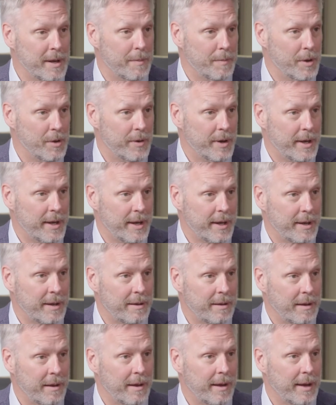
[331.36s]

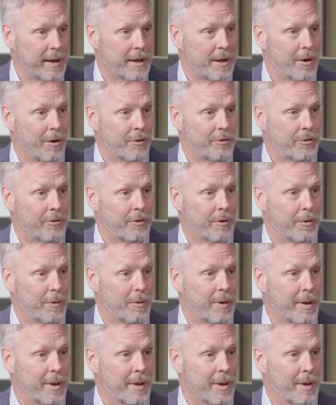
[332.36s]
immunity, it can also